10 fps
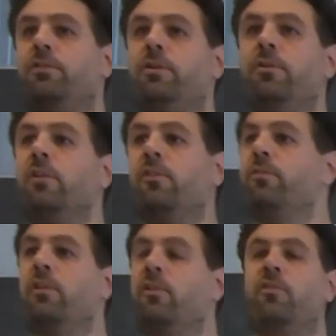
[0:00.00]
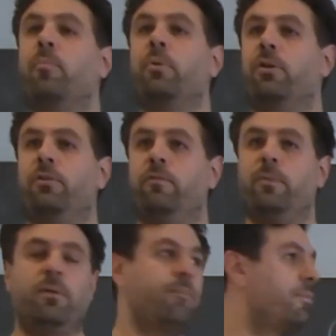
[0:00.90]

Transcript: Yeah? That's simpler even. Yeah?